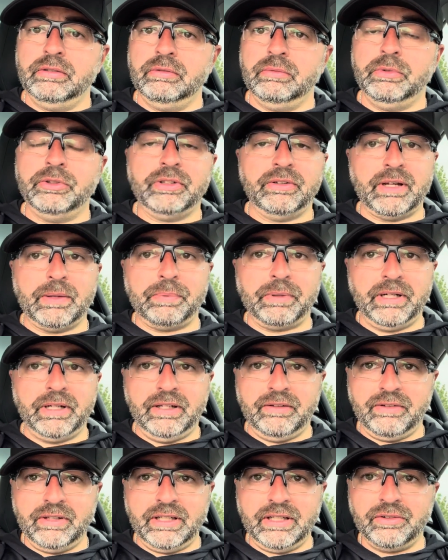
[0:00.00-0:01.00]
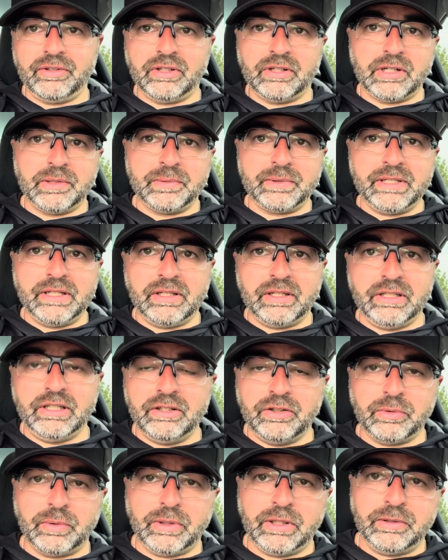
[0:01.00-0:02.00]
which I've got plenty of videos on arm care on
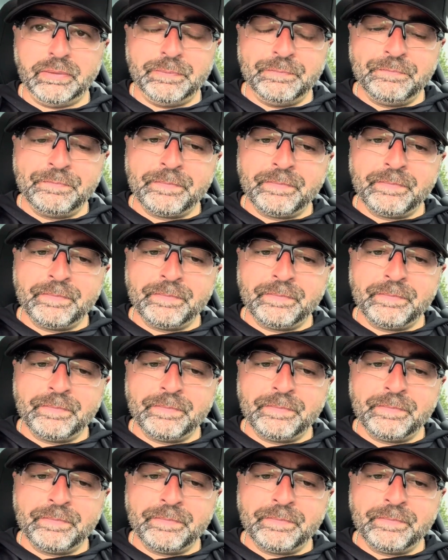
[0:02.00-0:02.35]
here as well.